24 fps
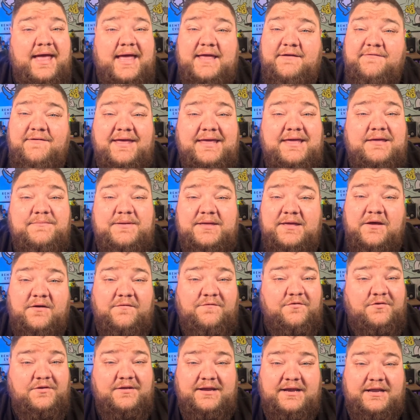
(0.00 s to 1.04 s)
Uh, if I can be
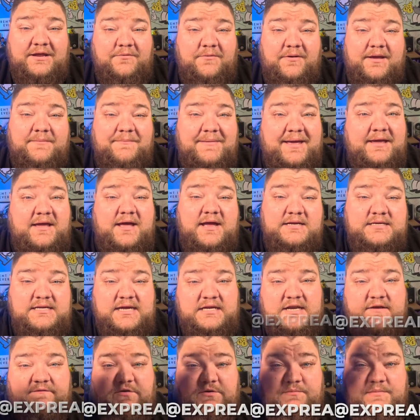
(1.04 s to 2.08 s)
helpful in any way, my
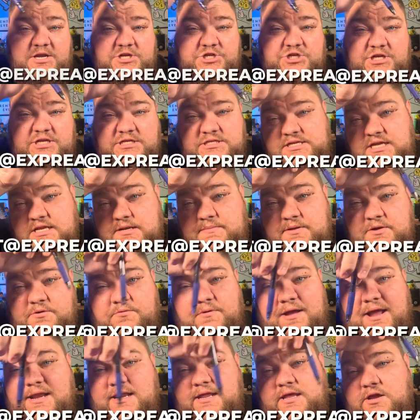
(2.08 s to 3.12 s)
contact information is gonna be
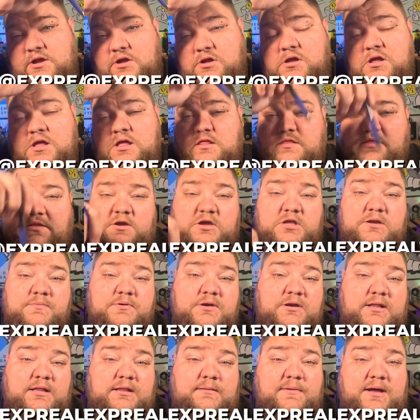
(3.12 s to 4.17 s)
right here. They're gonna
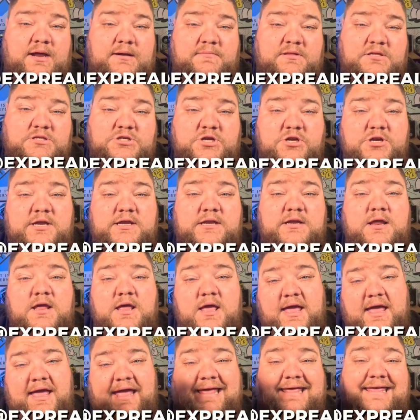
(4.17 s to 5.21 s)
put it on the bottom of the screen.
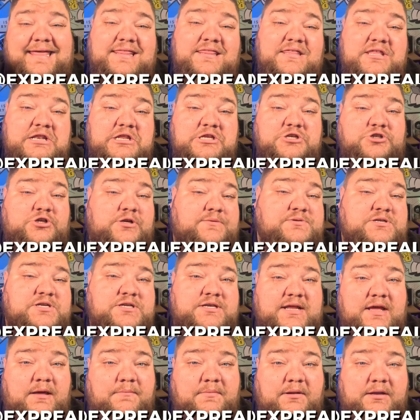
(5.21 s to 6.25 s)
Uh, in the
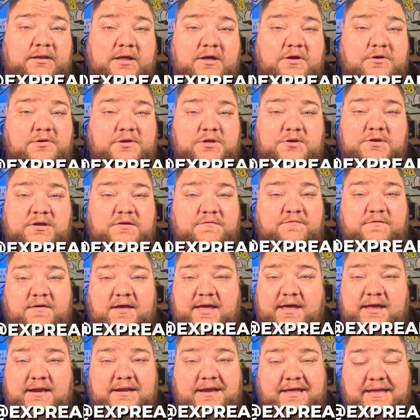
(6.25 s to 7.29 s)
description down below, you can
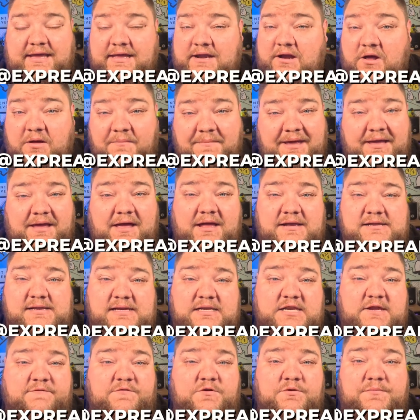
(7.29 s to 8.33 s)
find, again, all my
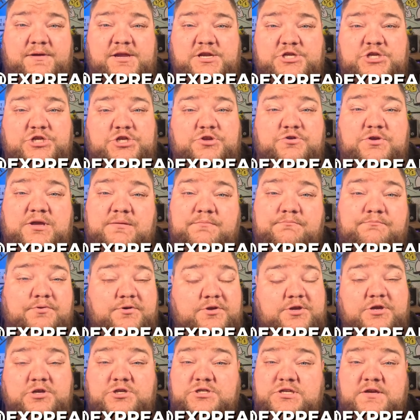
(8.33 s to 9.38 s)
contact information. You can
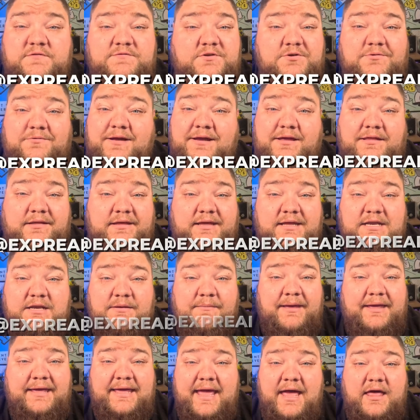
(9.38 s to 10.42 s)
book yourself directly into
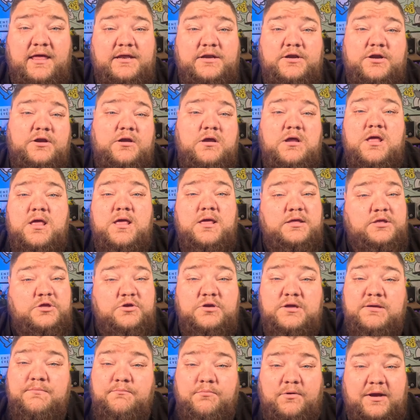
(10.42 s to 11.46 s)
my calendar.
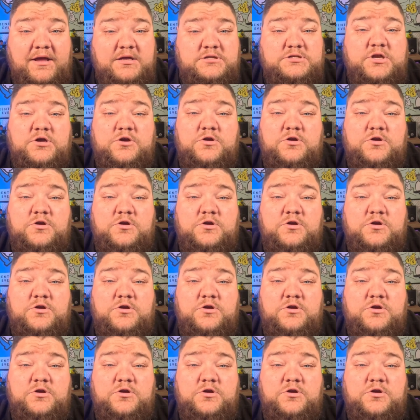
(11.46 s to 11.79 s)
You can browse